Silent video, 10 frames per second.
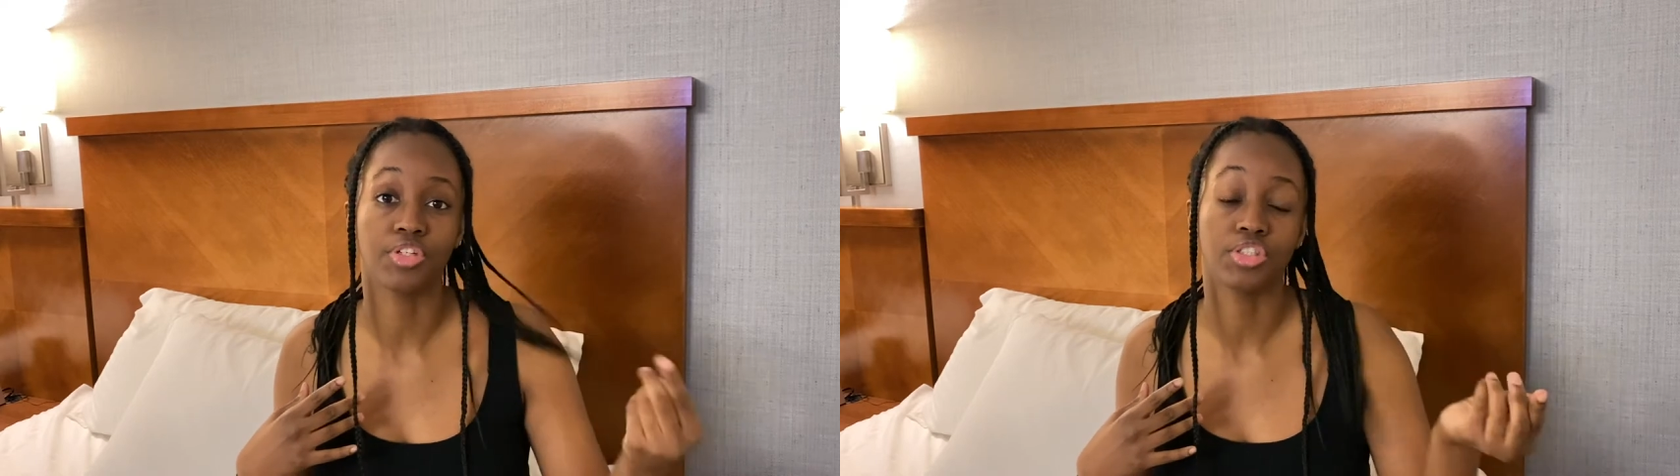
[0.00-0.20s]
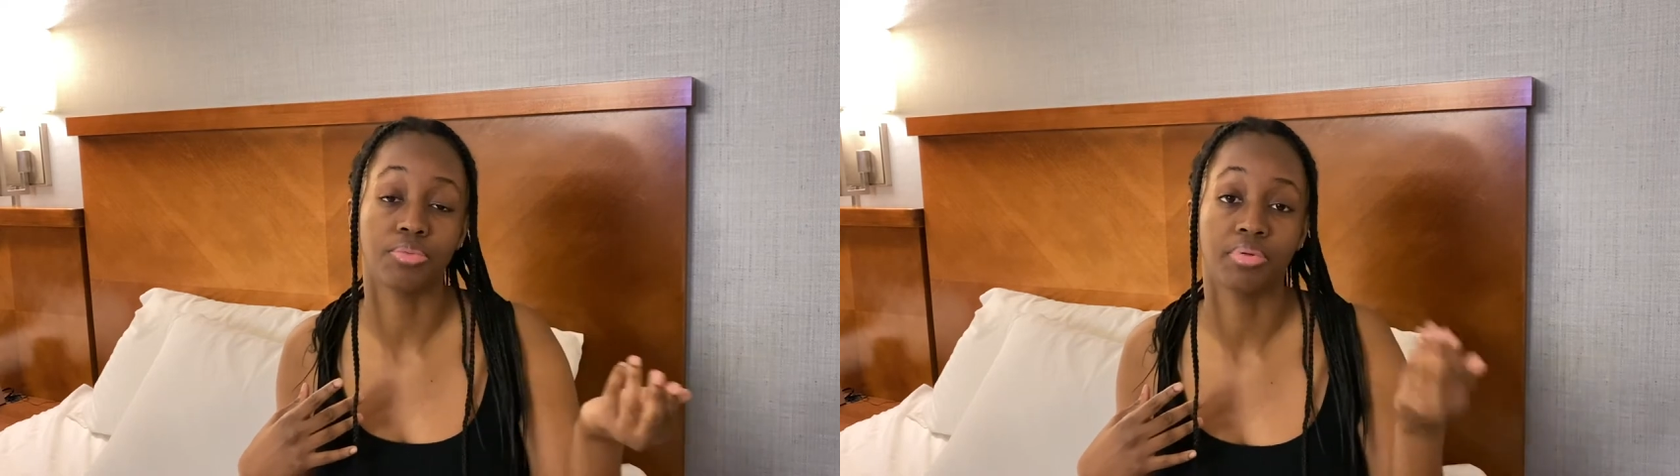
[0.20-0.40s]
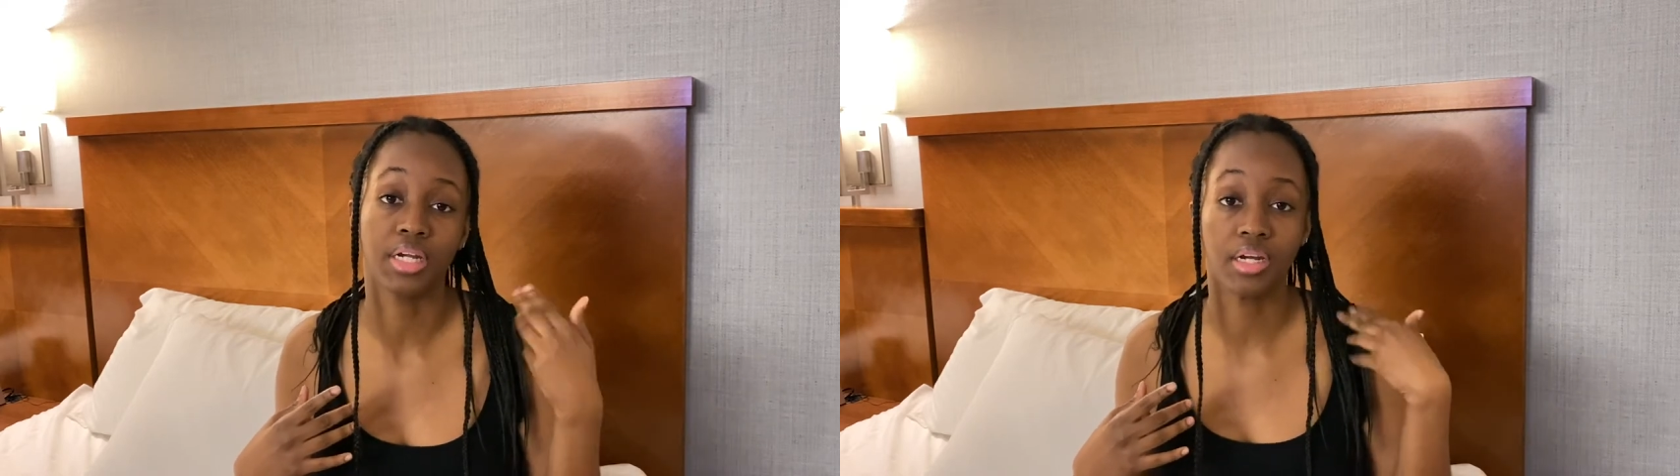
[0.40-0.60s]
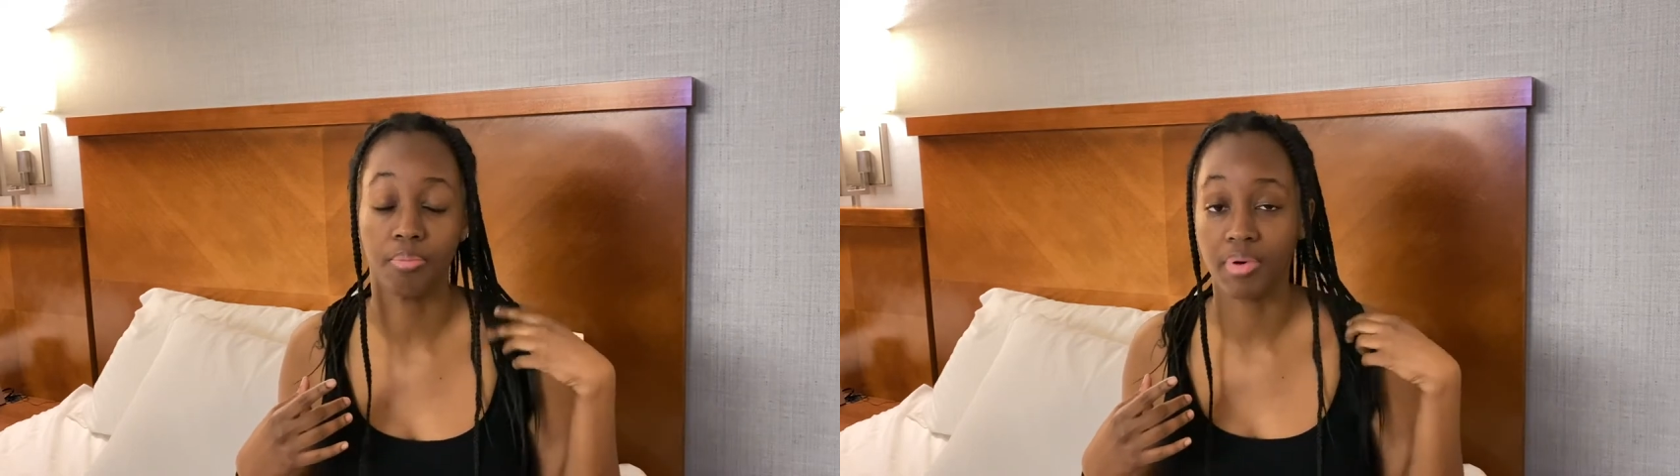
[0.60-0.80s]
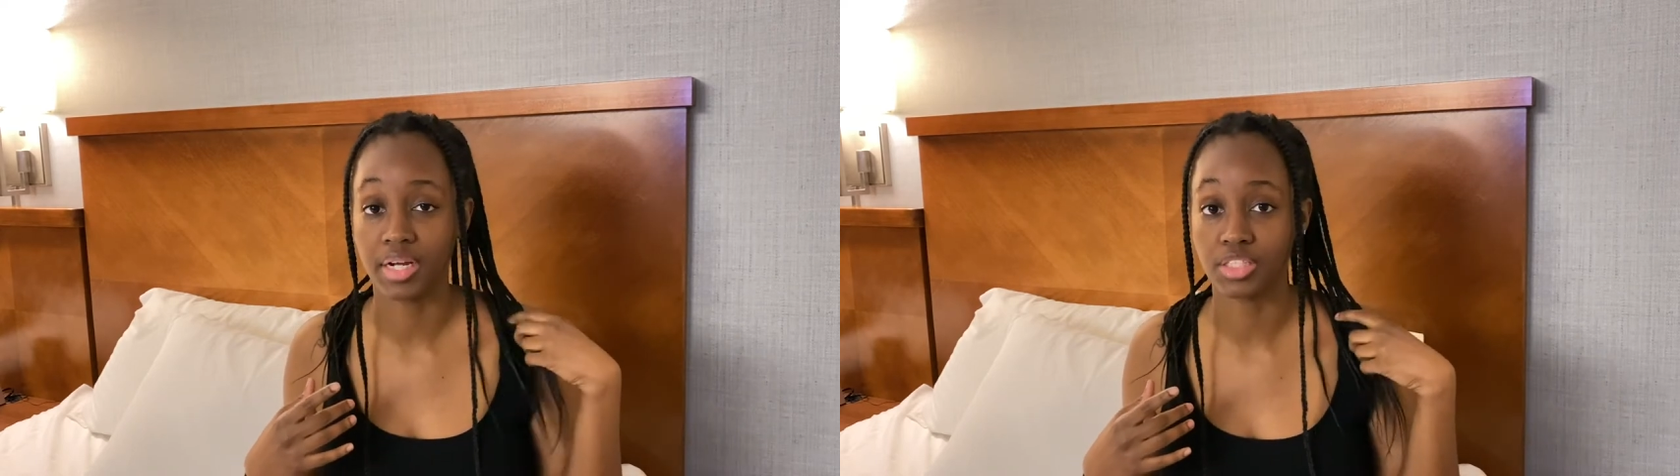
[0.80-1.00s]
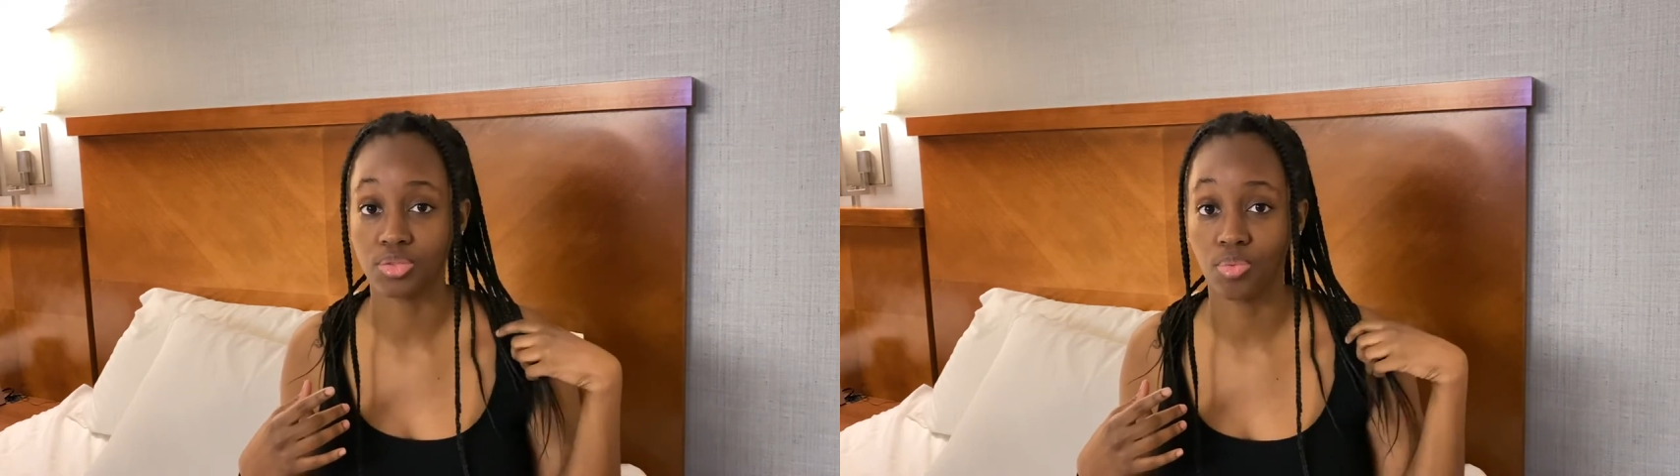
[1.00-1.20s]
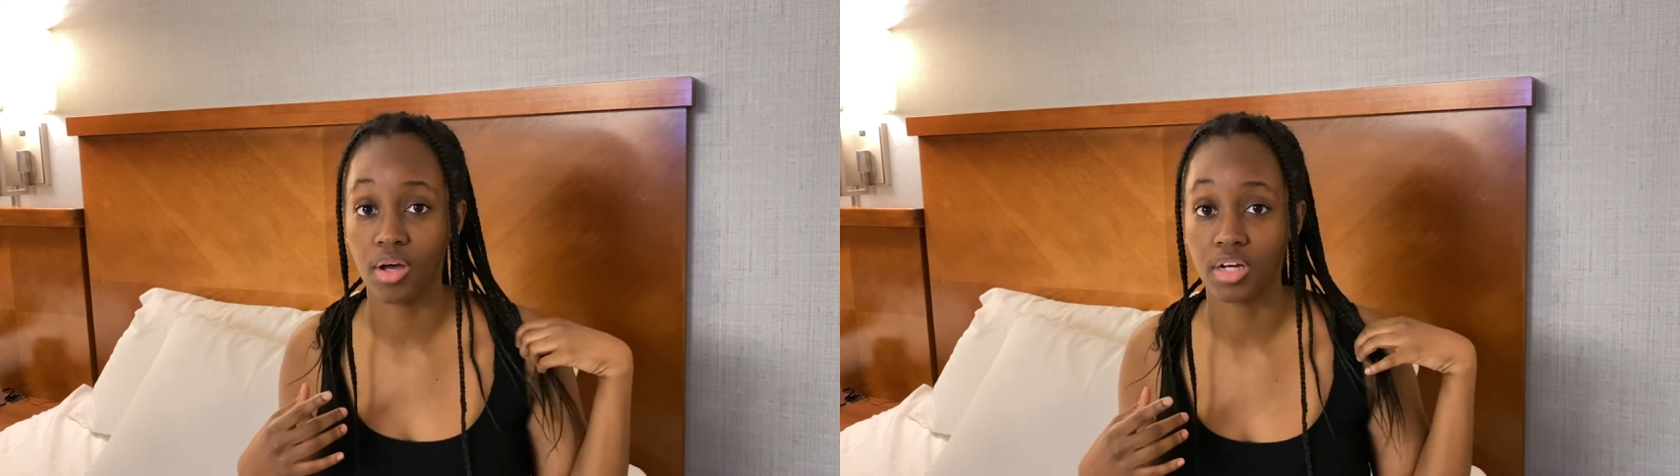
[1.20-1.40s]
to put in a bun as well,